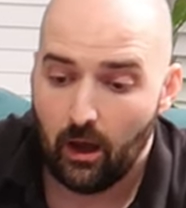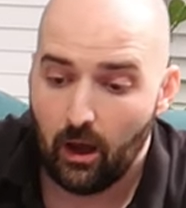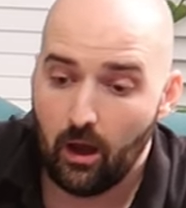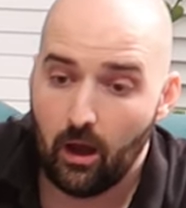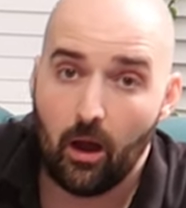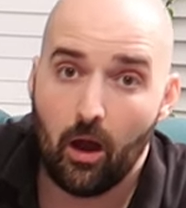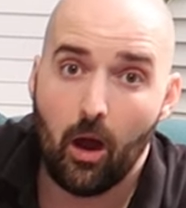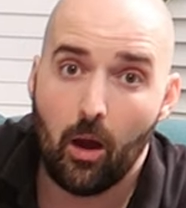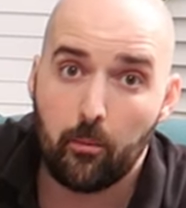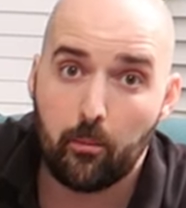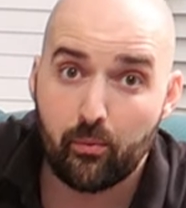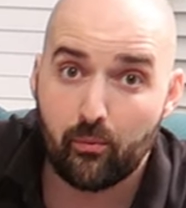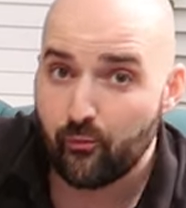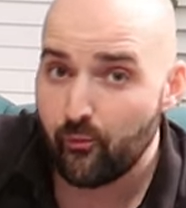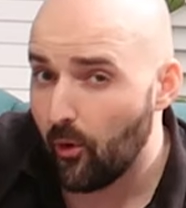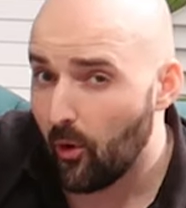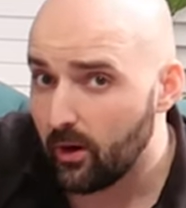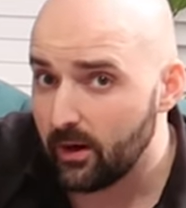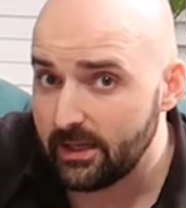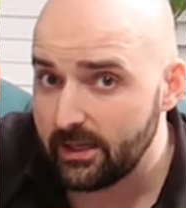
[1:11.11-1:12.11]
uh, a
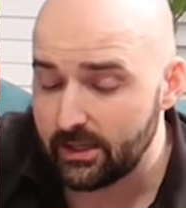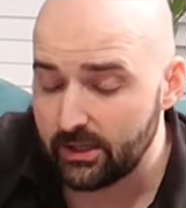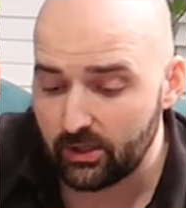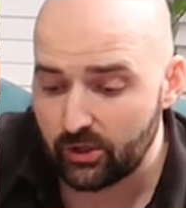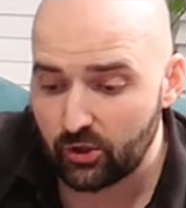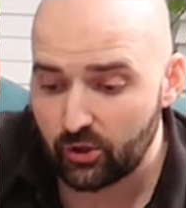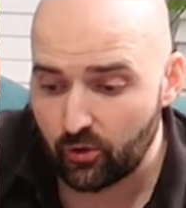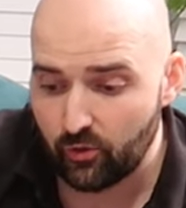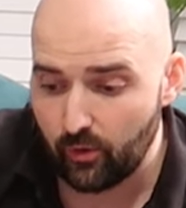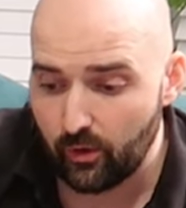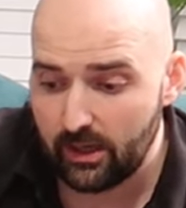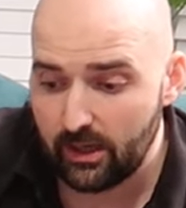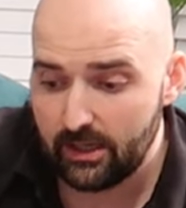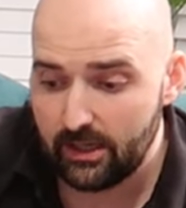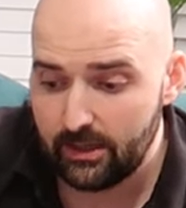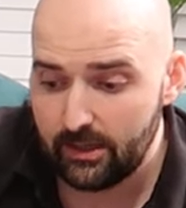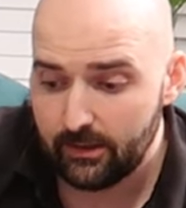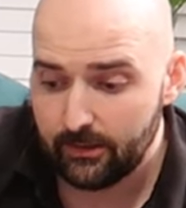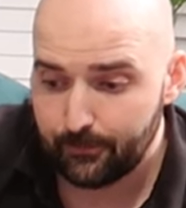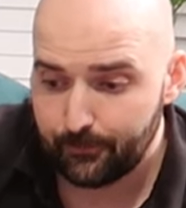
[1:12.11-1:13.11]
brighter
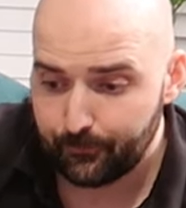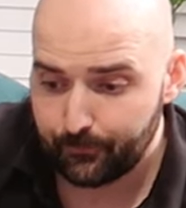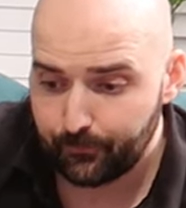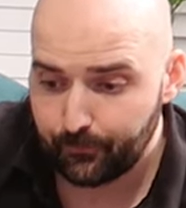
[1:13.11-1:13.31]
screen,